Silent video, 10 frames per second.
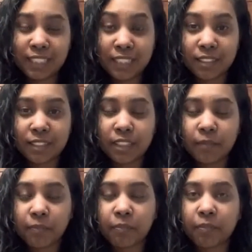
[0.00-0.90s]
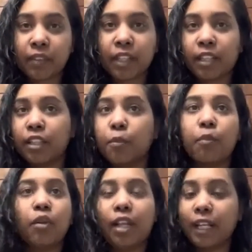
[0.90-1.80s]
easy, they're
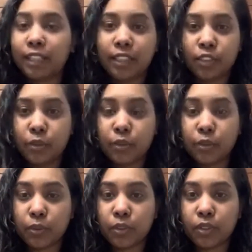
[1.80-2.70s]
more likely to